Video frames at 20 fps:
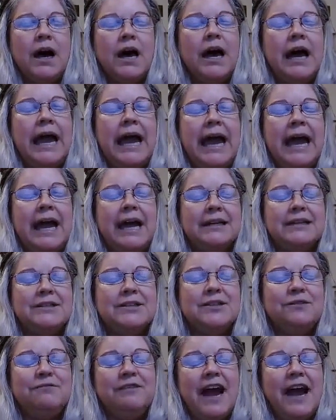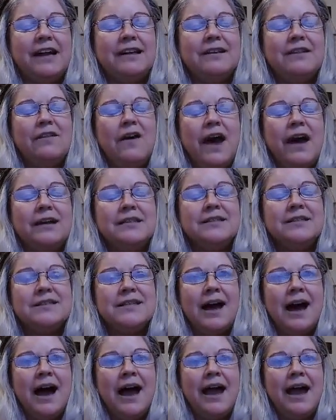And the fact that
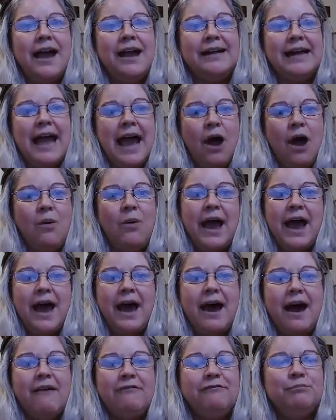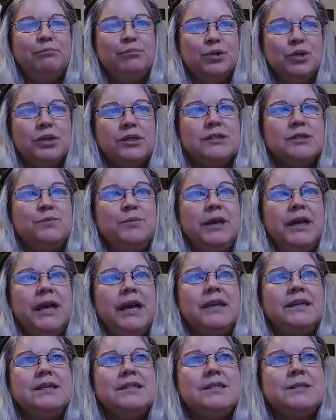I now have books
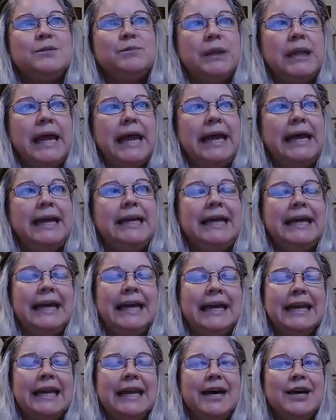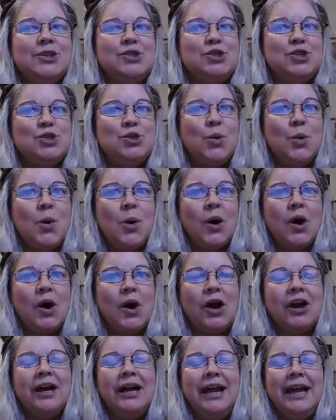being displayed in a
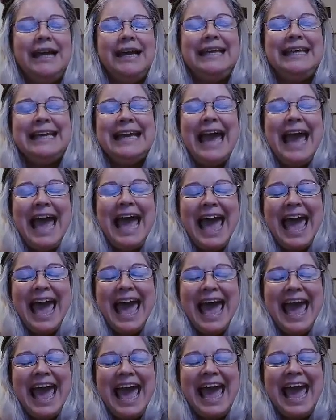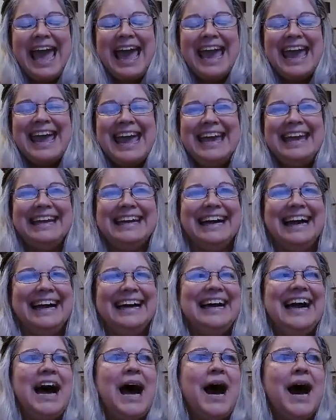store. Yay!
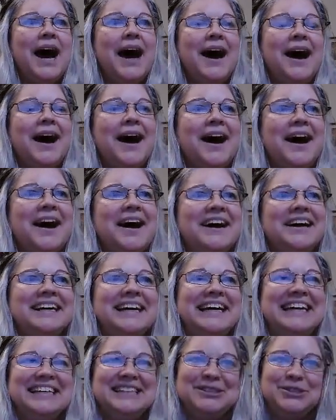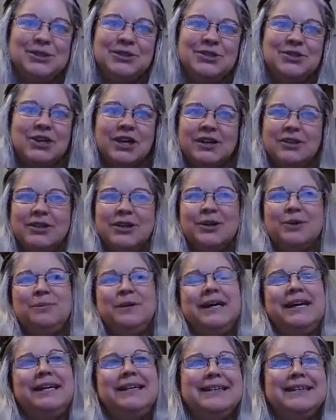It took a little bit